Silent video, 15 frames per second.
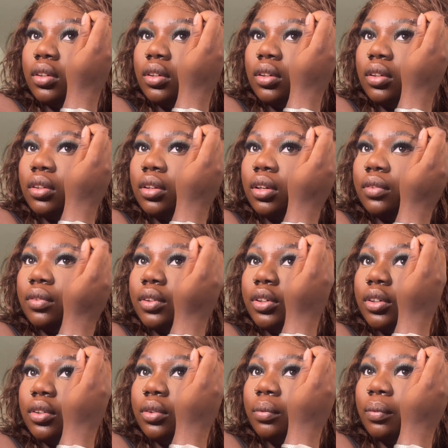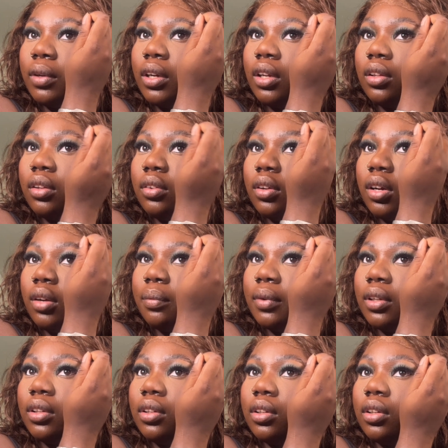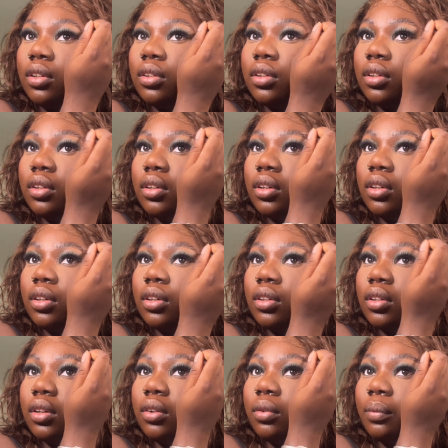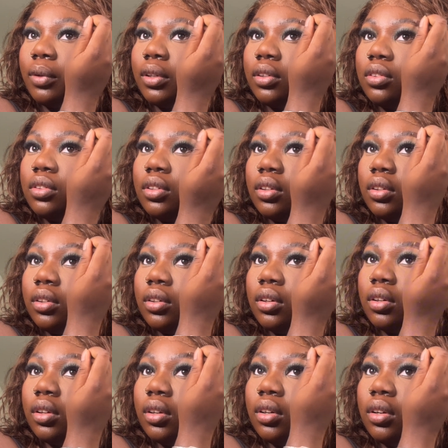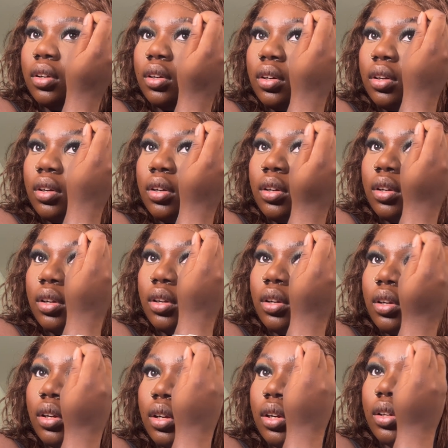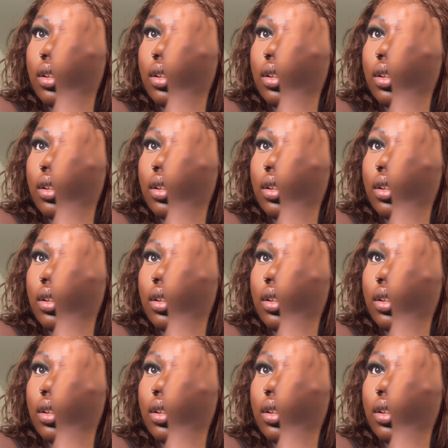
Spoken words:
does that for you, but at the top it doesn't because I don't put concealer at